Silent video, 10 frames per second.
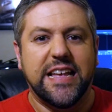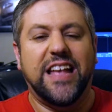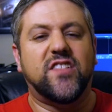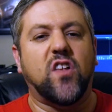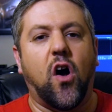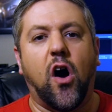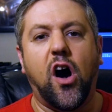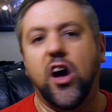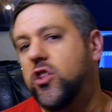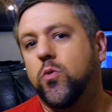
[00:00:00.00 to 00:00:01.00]
It's
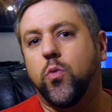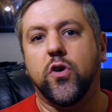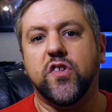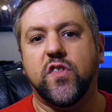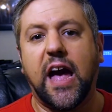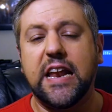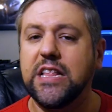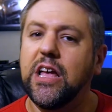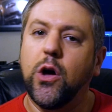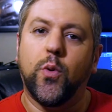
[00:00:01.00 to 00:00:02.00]
on, we're excited.